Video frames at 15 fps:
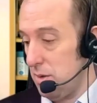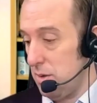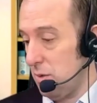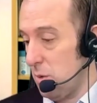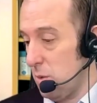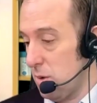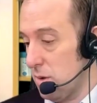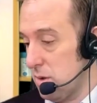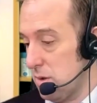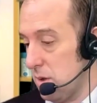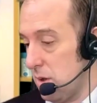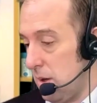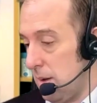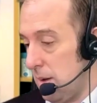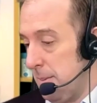of course.
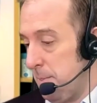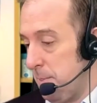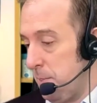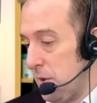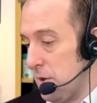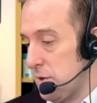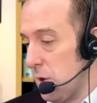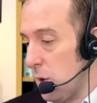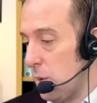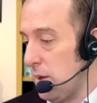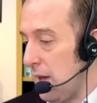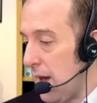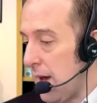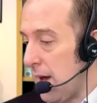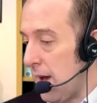So
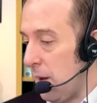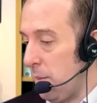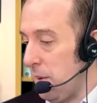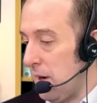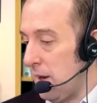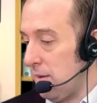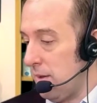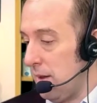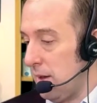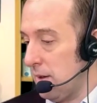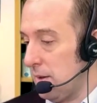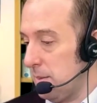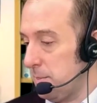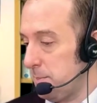yeah, I mean, I think